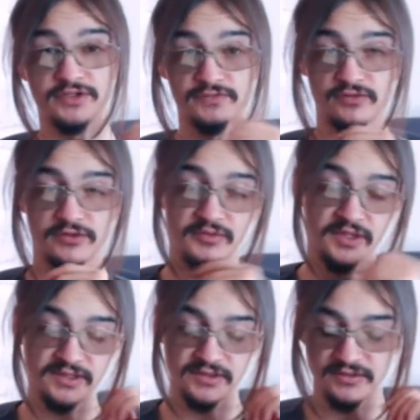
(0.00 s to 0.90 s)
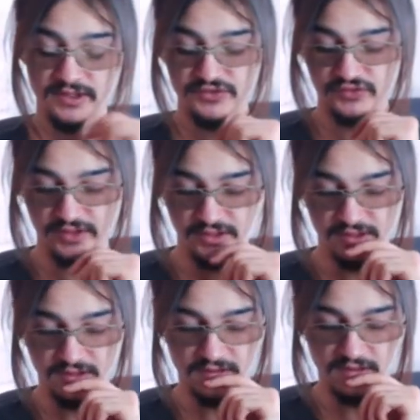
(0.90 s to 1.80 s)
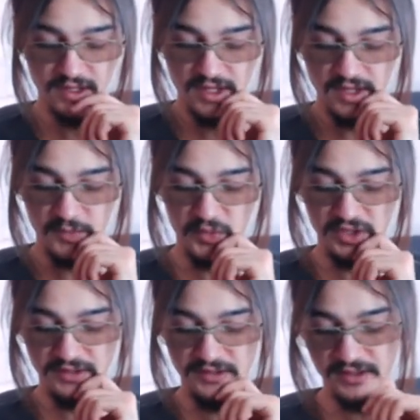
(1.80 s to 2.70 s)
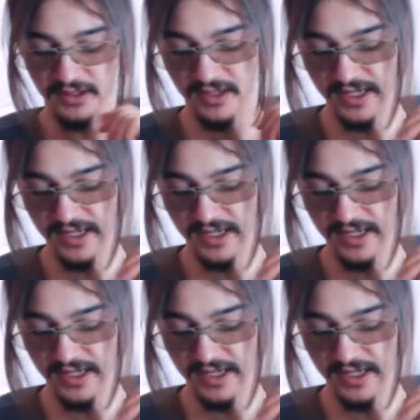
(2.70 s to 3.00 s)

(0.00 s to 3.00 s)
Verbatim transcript: for me so that's really good but uh,